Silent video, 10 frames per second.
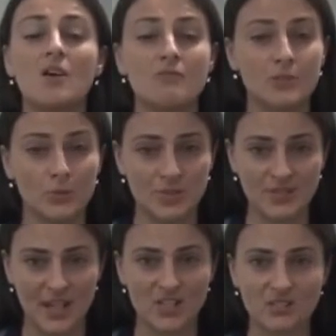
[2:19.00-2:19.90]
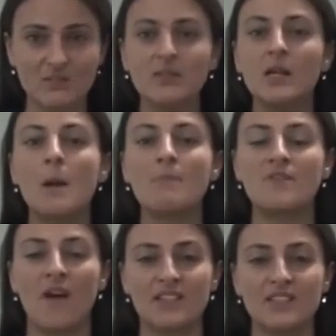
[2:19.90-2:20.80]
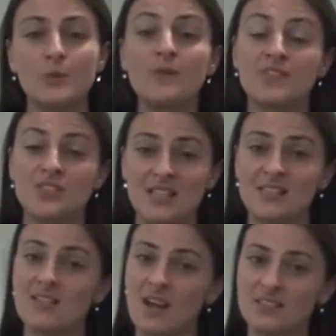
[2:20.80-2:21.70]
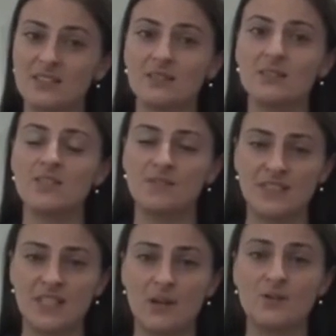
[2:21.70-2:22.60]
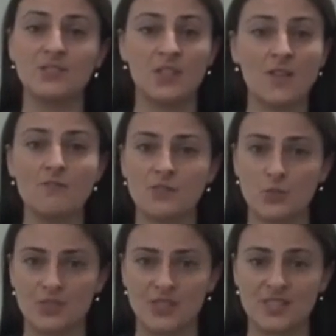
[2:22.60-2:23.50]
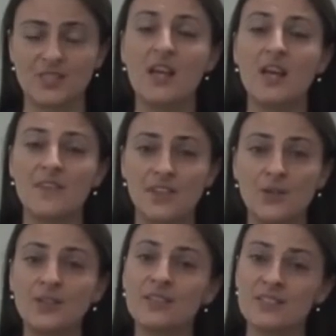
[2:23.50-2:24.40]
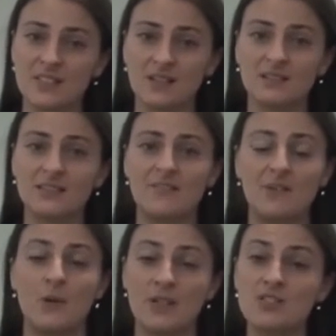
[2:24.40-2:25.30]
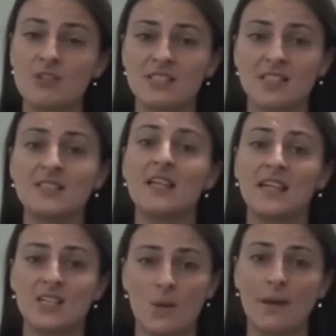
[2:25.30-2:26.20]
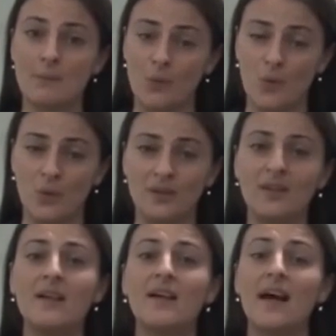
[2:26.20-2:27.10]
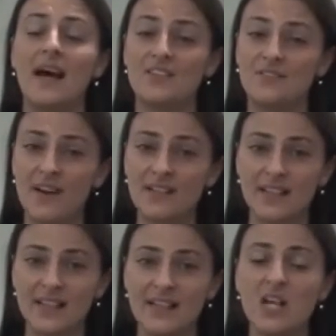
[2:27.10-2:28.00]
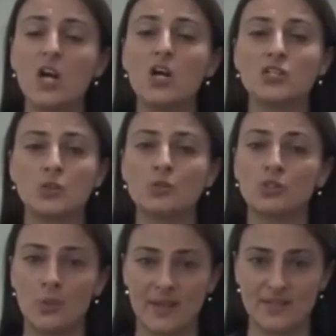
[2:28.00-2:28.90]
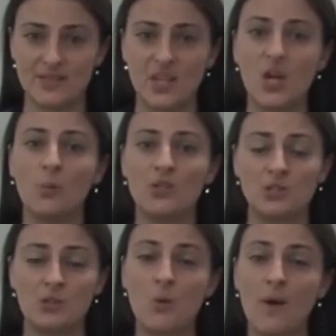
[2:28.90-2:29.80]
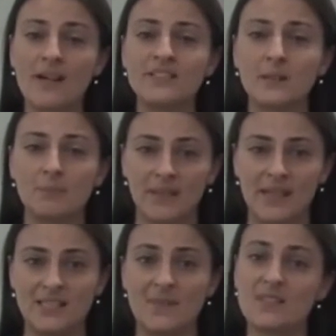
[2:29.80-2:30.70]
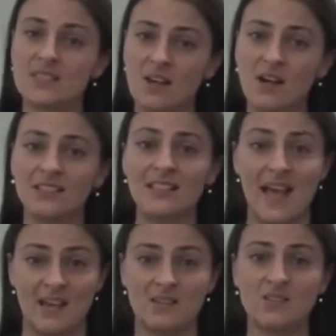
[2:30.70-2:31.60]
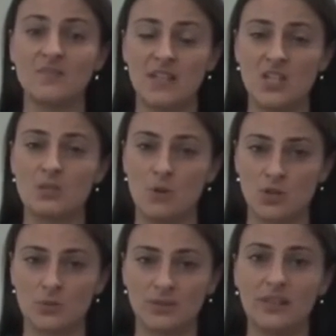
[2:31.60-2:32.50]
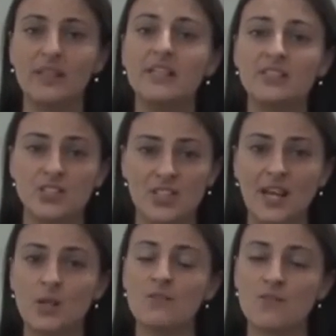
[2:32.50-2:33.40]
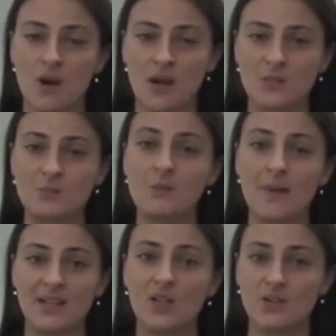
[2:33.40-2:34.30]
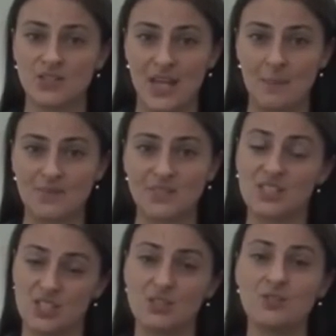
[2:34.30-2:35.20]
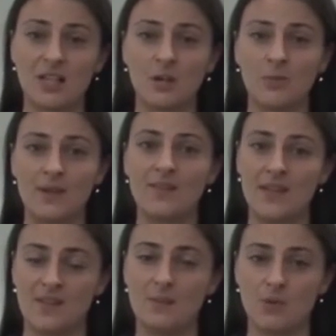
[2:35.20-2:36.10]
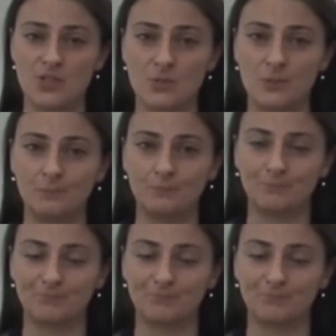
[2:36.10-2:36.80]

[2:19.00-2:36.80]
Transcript: a resource section, providing you with suggested articles, videos, and other resources that you can consult if you are interested in knowing more; and finally, a short quiz, which you're required to complete at the start and end of each module to check you have grasped the main concepts and issues dealt with in the module.